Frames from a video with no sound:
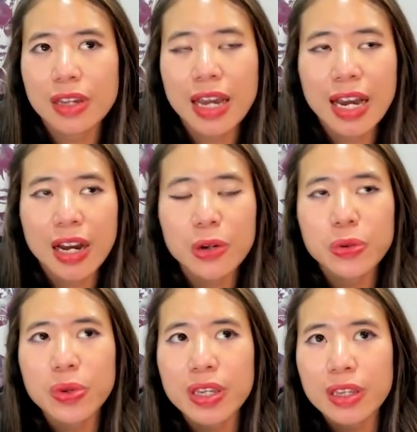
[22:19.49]
how do
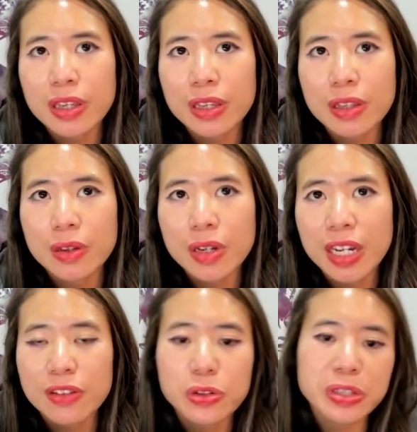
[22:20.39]
we
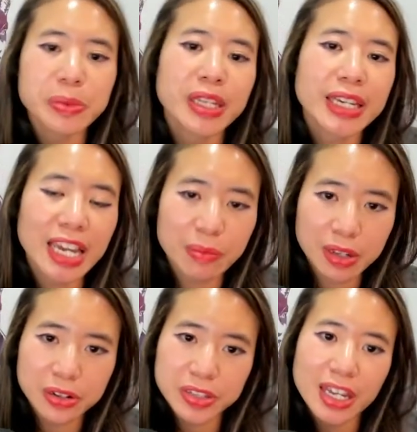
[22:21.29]
kind of do something like
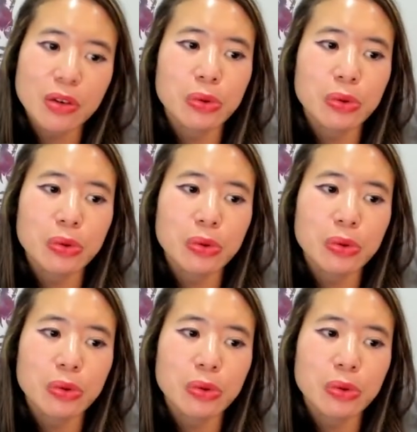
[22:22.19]
animator set,